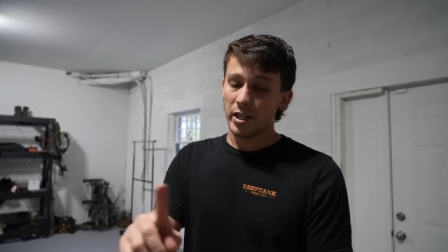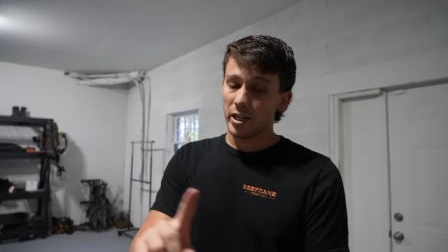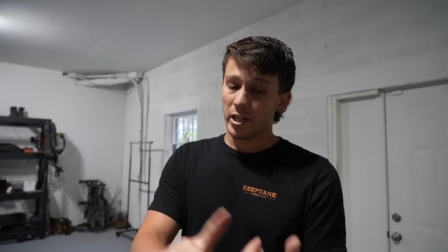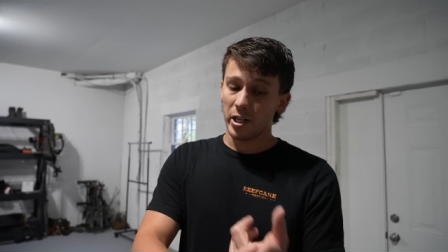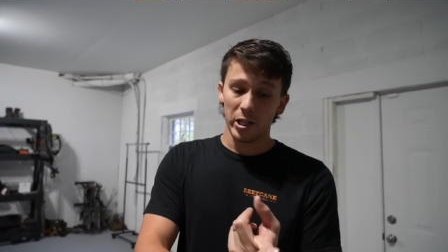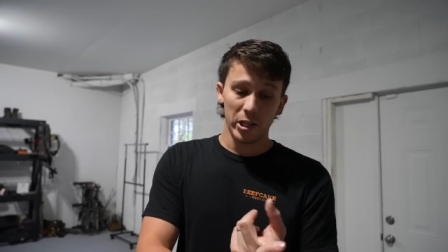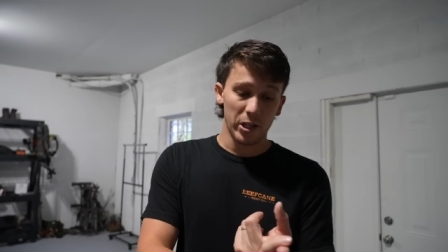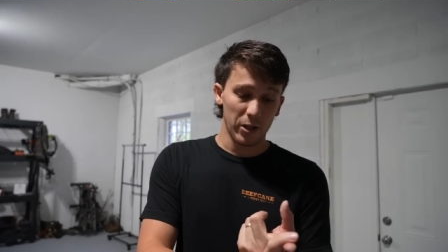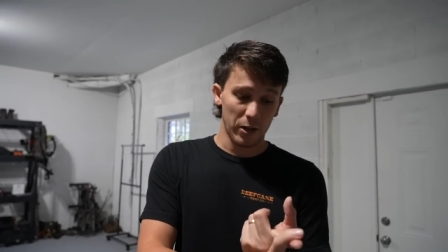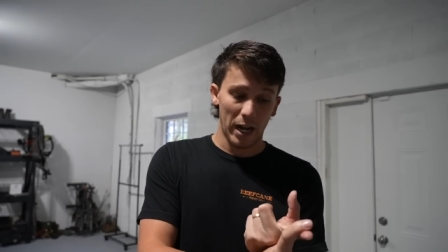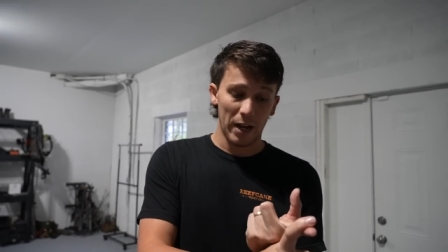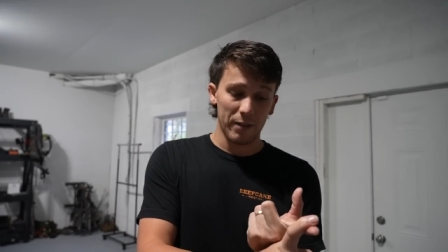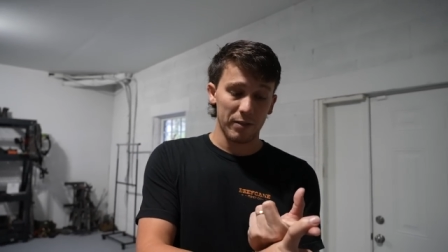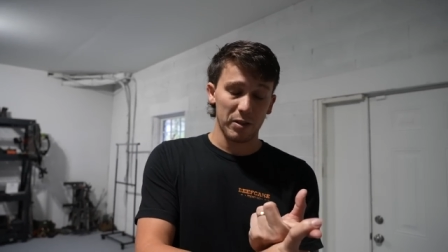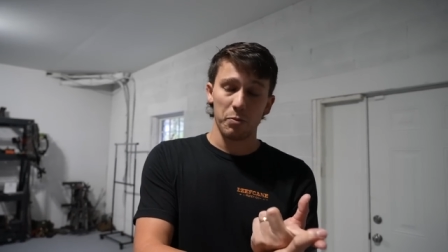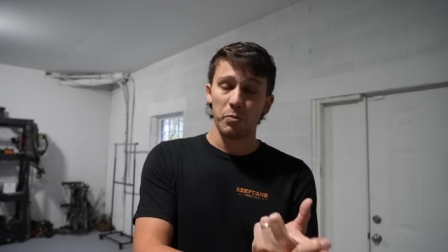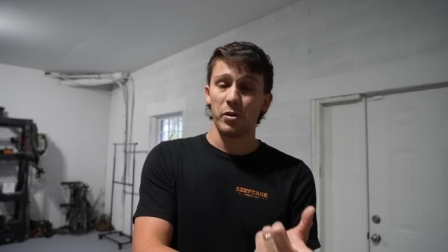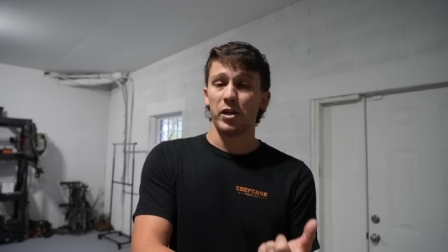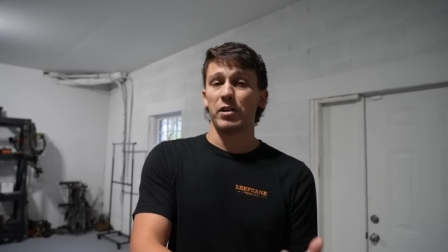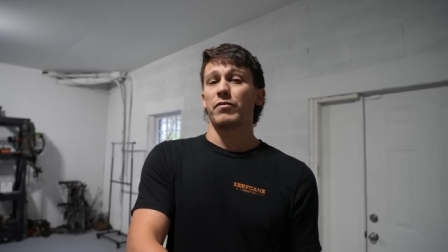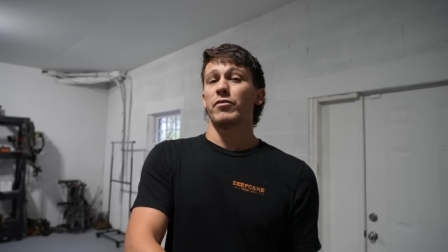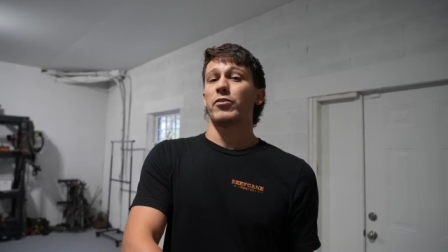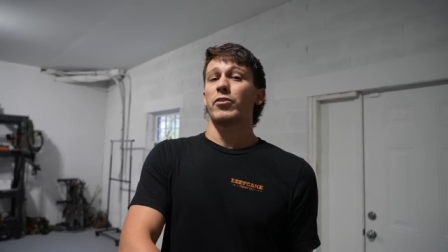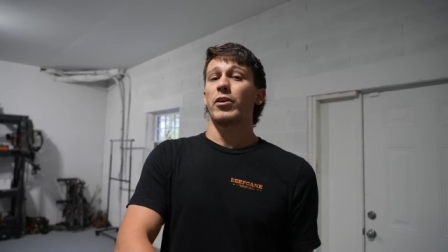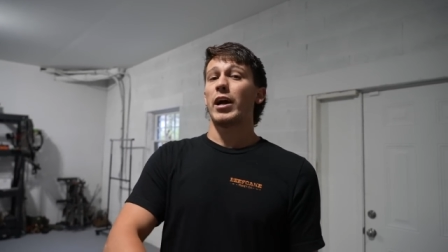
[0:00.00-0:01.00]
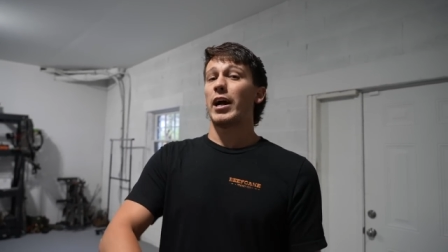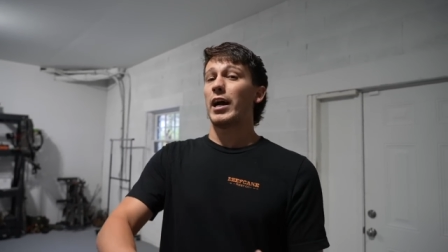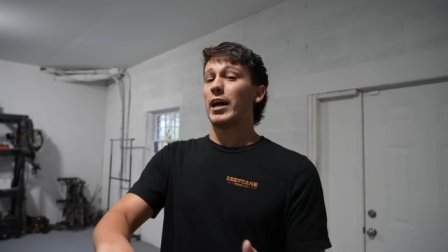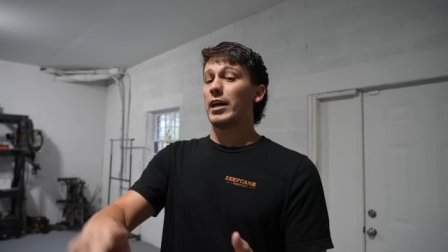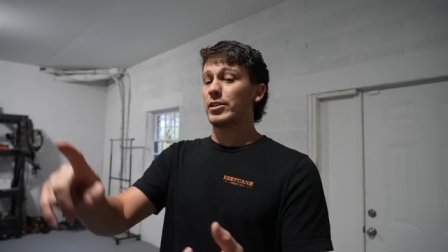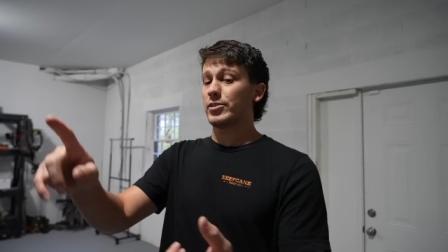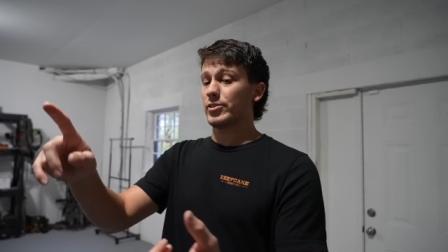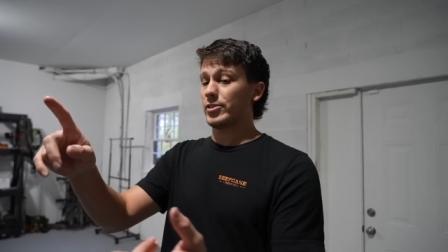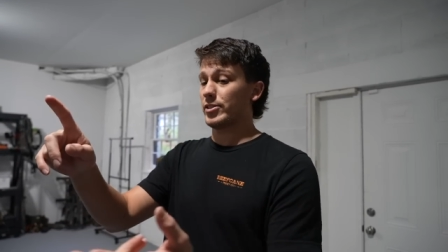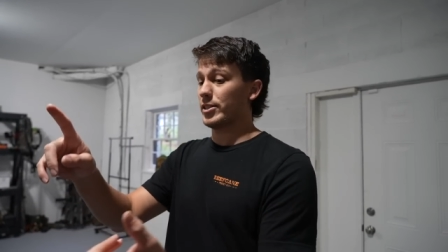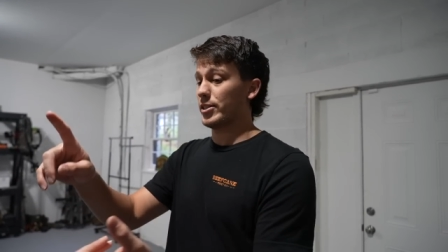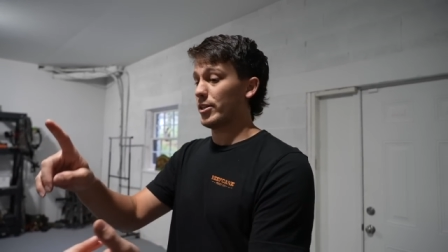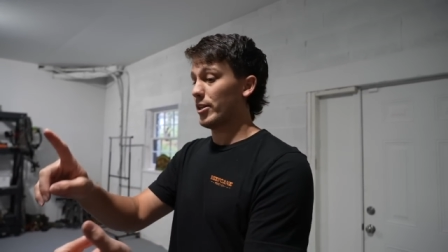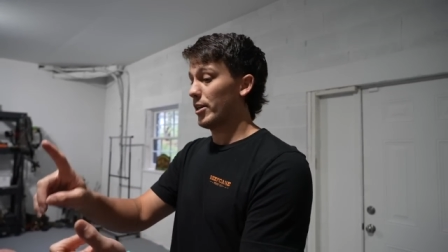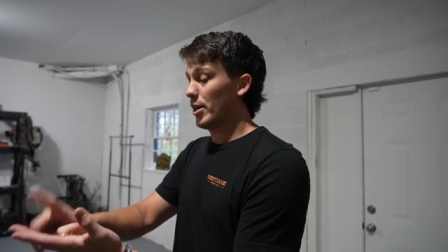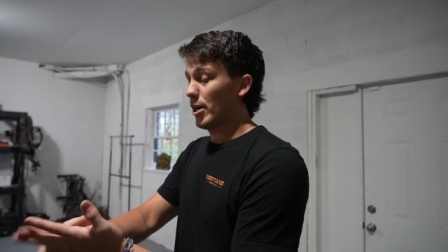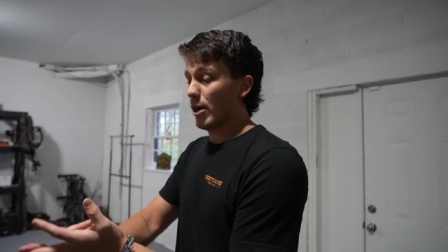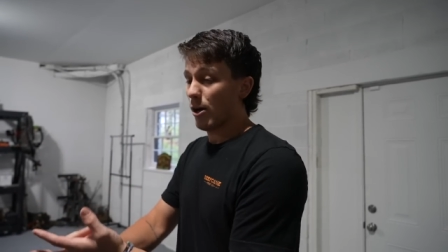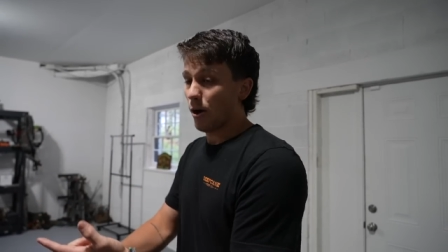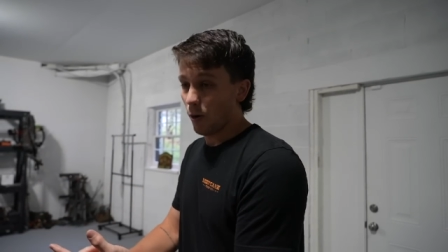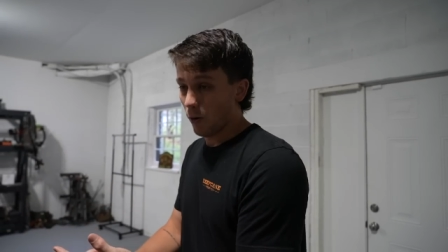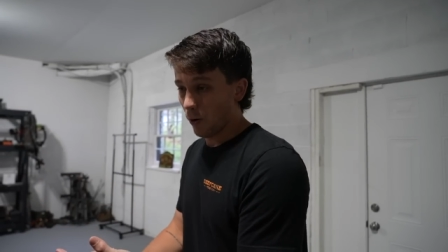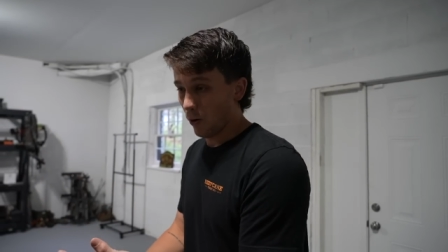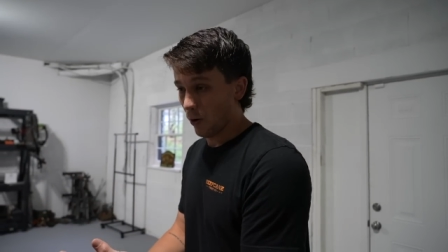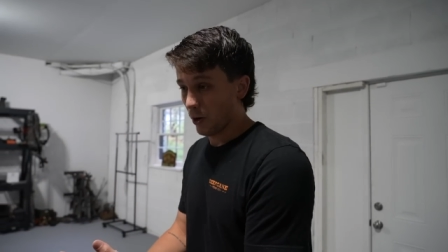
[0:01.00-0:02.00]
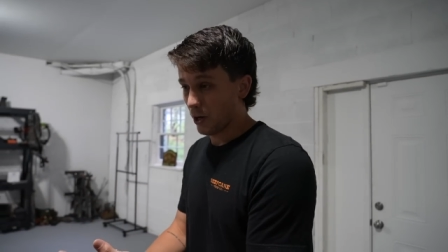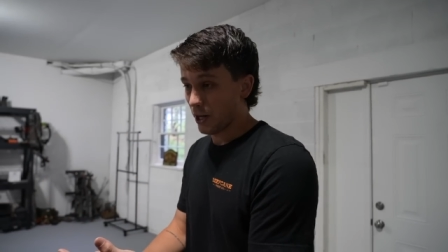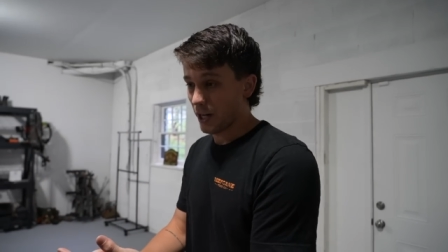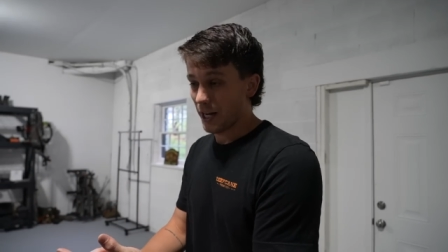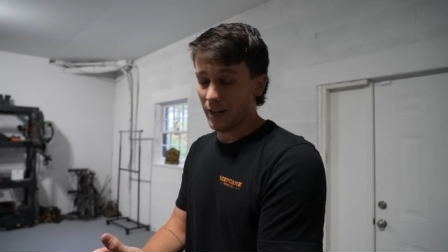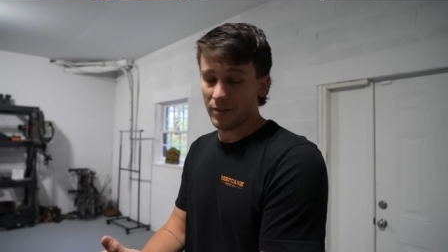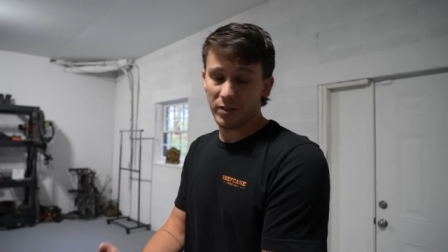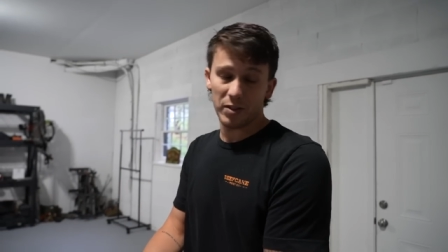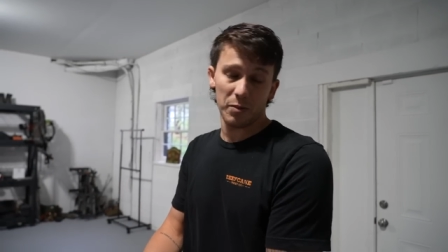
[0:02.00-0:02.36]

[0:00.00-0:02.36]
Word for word: you either have to pick Verizon or you have